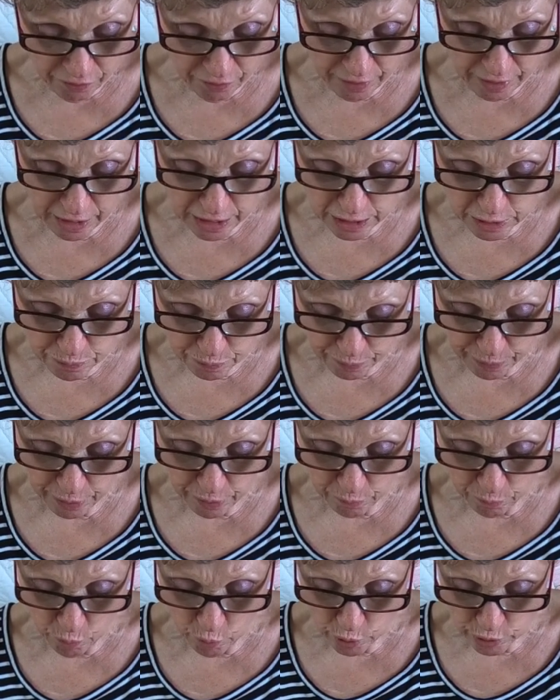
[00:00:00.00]
Then he
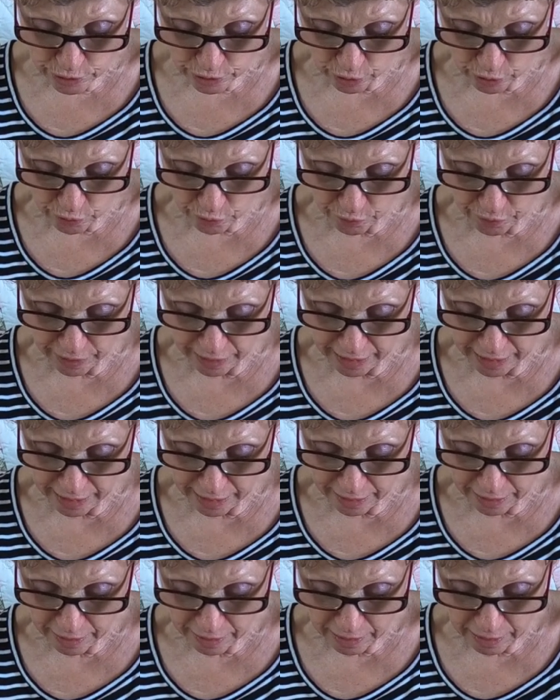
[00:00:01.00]
sprinkled more salt on the
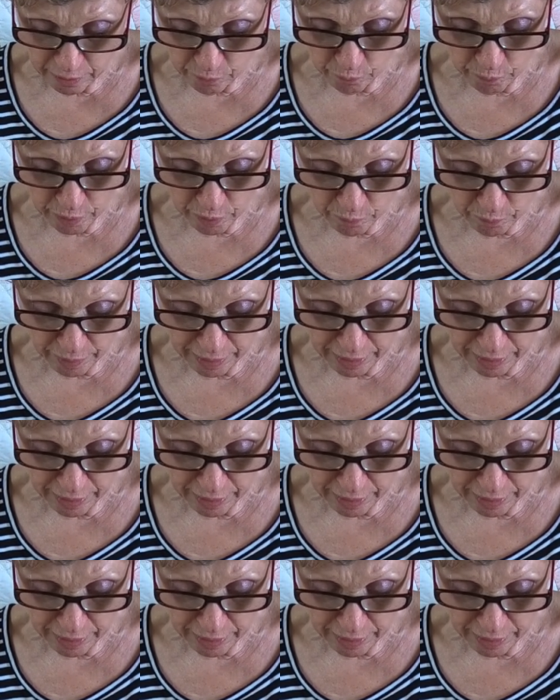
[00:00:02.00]
egg and went